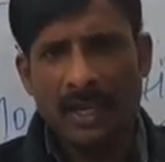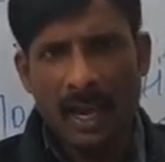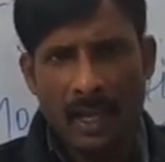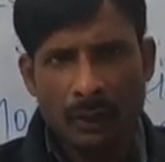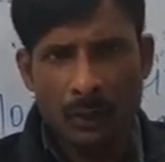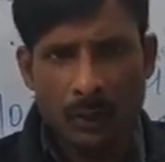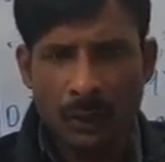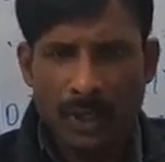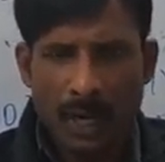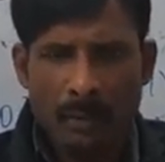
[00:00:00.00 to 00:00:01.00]
and
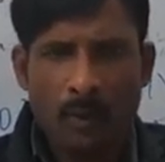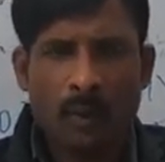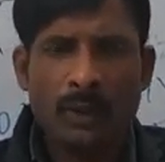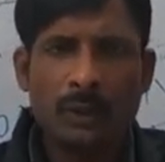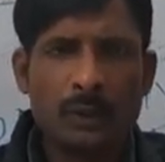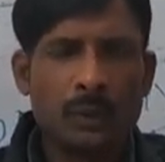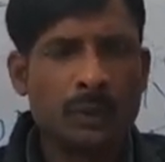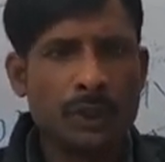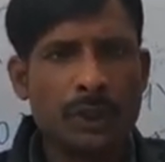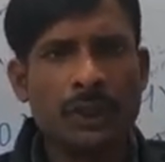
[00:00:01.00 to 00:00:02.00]
today I am going to
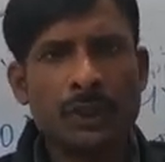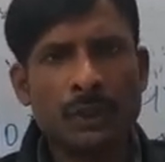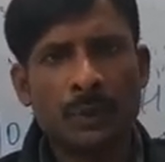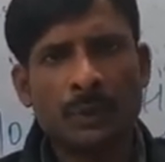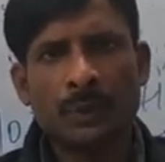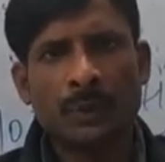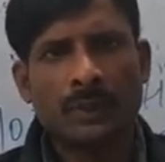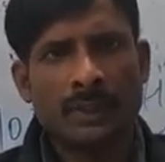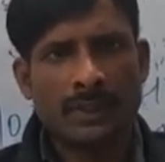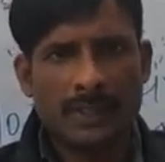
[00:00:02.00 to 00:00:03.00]
teach you
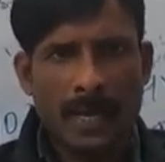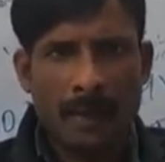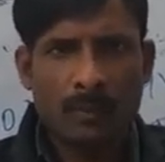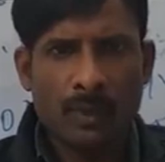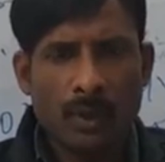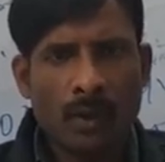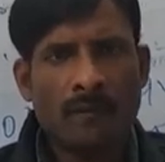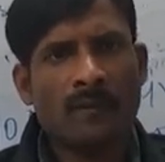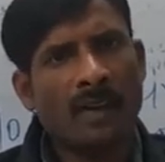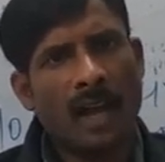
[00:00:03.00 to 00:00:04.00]
the chapter
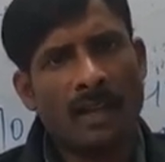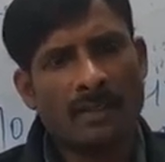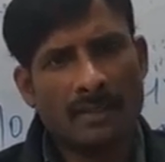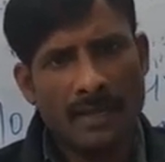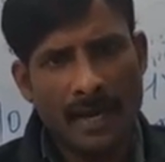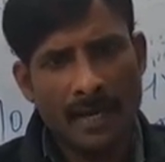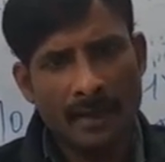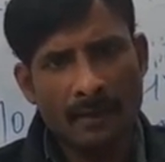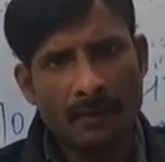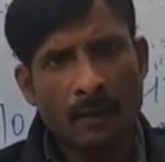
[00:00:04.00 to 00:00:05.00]
of class
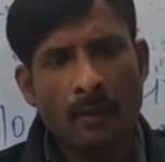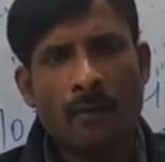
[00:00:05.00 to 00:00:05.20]
10